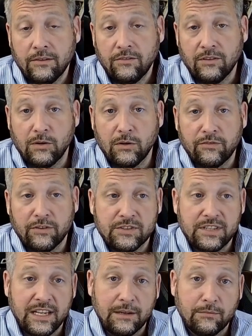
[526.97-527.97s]
So if you're
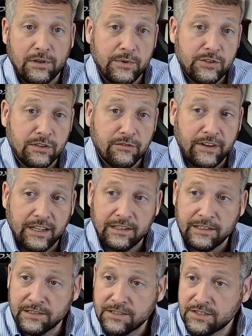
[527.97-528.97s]
seeing premature
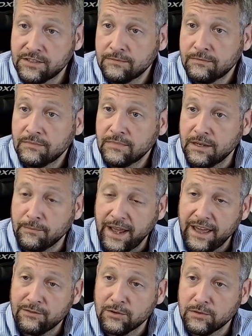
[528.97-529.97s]
failures in
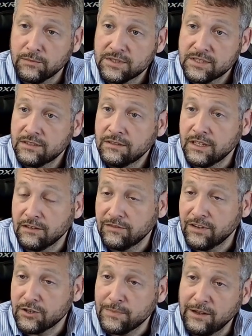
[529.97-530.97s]
bathrooms, in
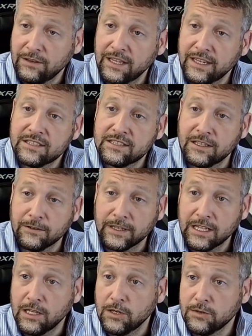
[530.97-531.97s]
flush mount lights that are
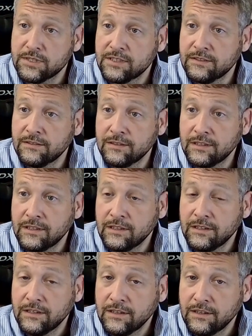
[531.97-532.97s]
enclosed,
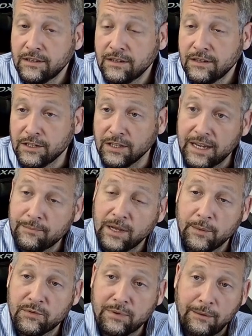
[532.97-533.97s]
your light
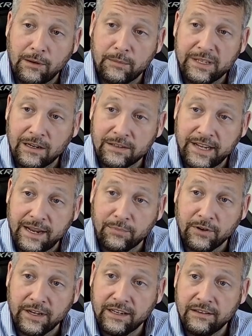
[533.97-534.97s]
bulbs probably aren't
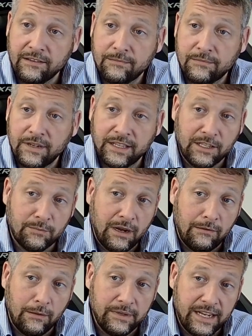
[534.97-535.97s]
damp rated, and they're
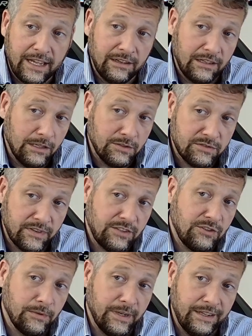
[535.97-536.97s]
probably not enclosed
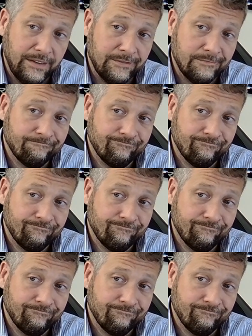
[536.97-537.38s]
fixture rated.